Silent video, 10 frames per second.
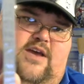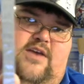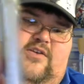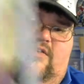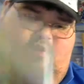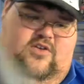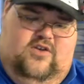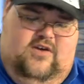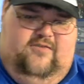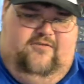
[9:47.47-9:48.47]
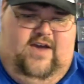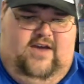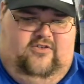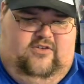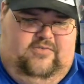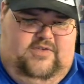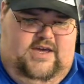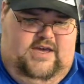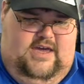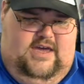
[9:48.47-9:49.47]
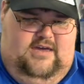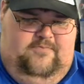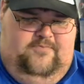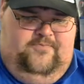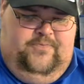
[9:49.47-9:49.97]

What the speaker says: it's such a fast-to-play game.